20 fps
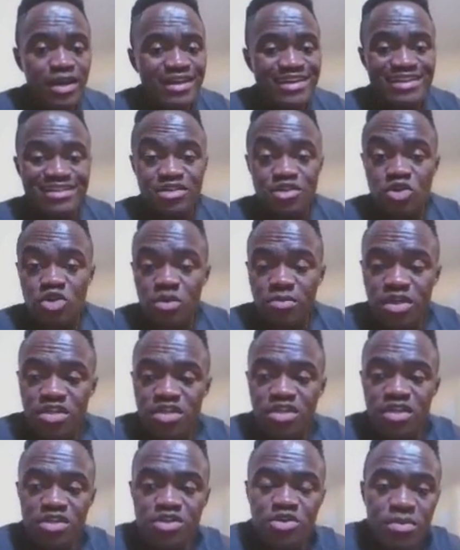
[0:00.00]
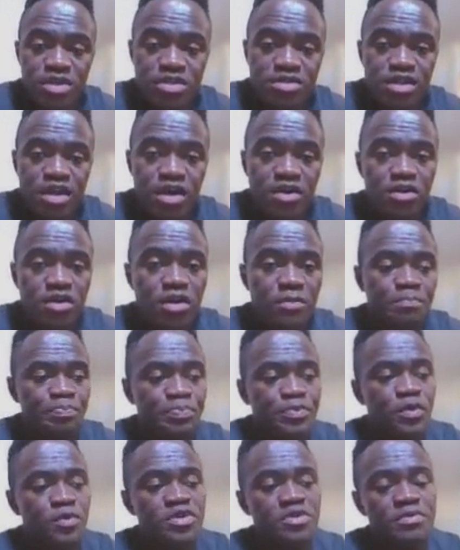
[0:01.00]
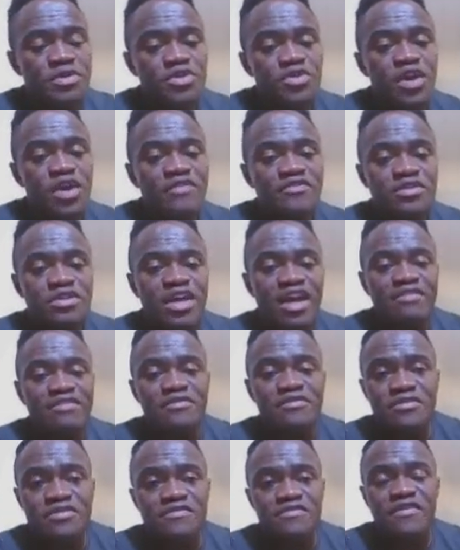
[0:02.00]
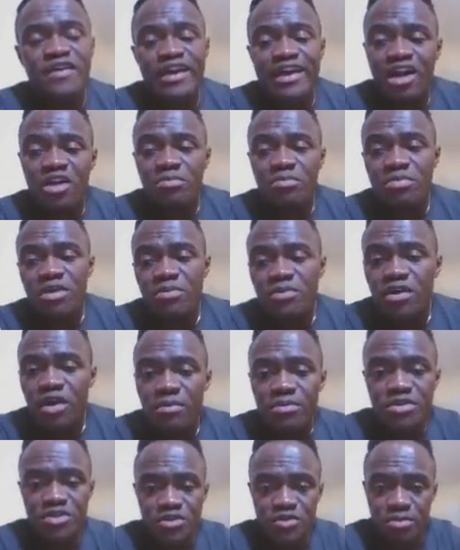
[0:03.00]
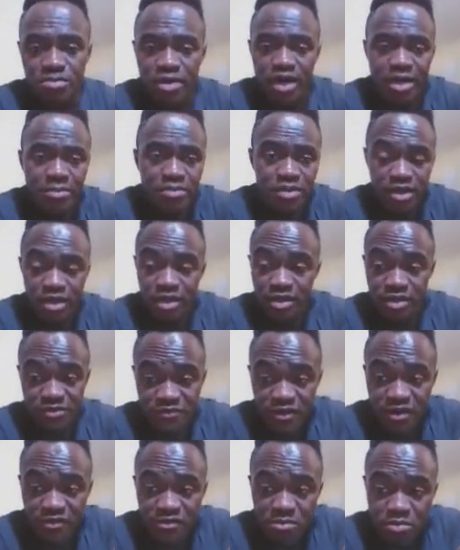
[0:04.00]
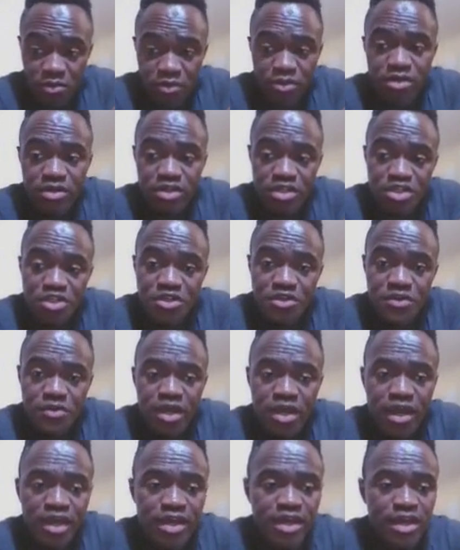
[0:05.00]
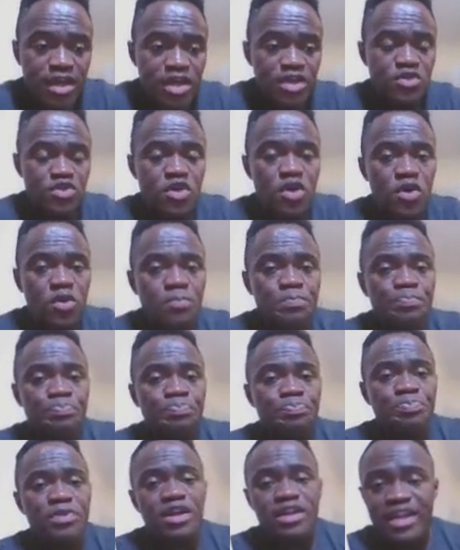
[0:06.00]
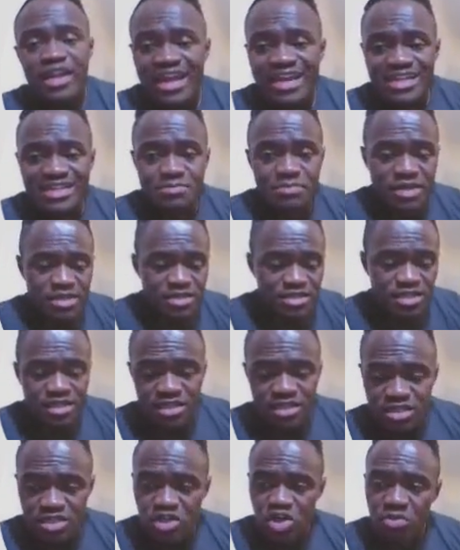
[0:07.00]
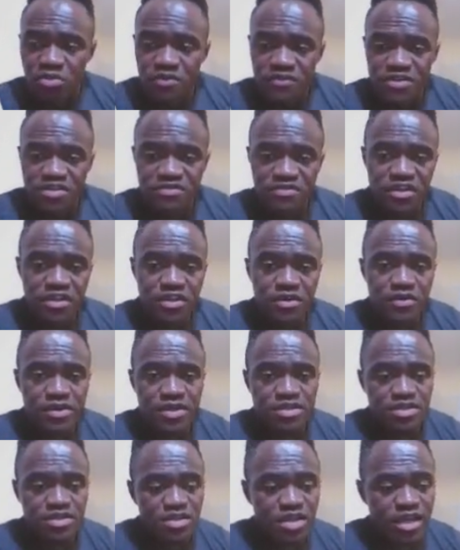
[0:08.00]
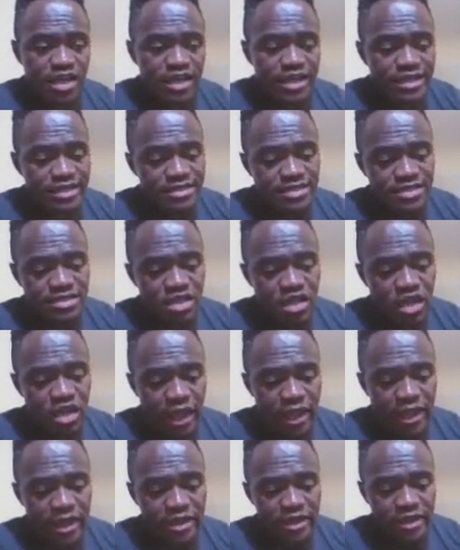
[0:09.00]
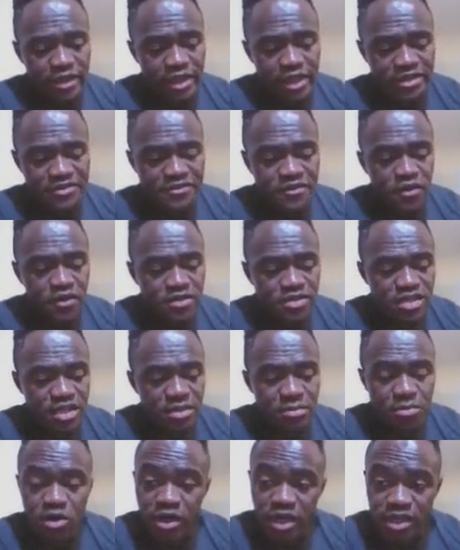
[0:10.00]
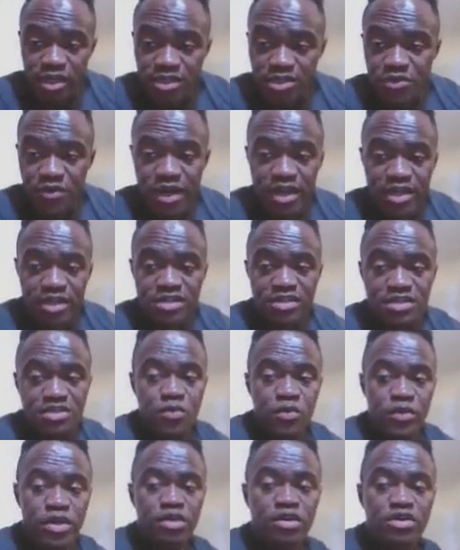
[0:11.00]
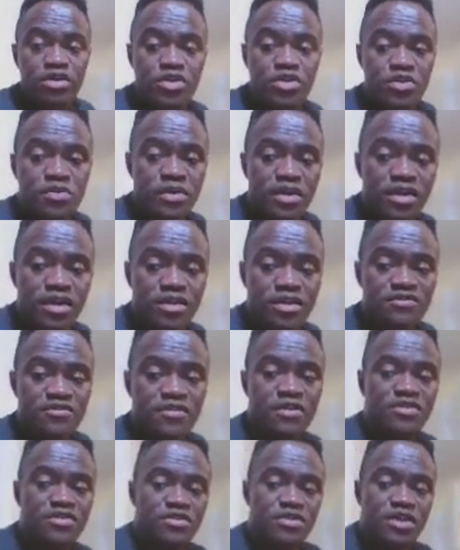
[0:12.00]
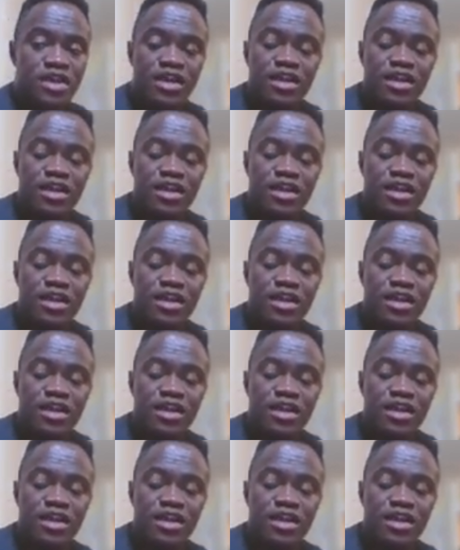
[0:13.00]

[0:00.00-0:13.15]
there's so much things you're missing out on, which means you have to diversify how people come into your pipeline. It's very important that you do that. So that is basically the scope of this video is, is as far as the marketing strategies that we are doing as far as to get